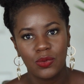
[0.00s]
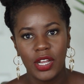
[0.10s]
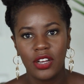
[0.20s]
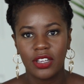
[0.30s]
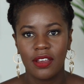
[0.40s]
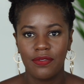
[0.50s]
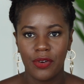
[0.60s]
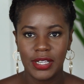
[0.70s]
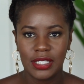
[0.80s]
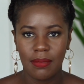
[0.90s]
what you're looking
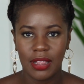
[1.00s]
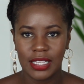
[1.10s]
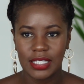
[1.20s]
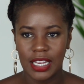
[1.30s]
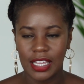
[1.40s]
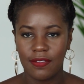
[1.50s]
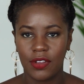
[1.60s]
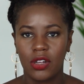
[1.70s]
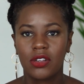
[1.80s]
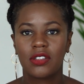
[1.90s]
for is something that's going to give
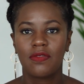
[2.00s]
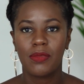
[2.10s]
you lots of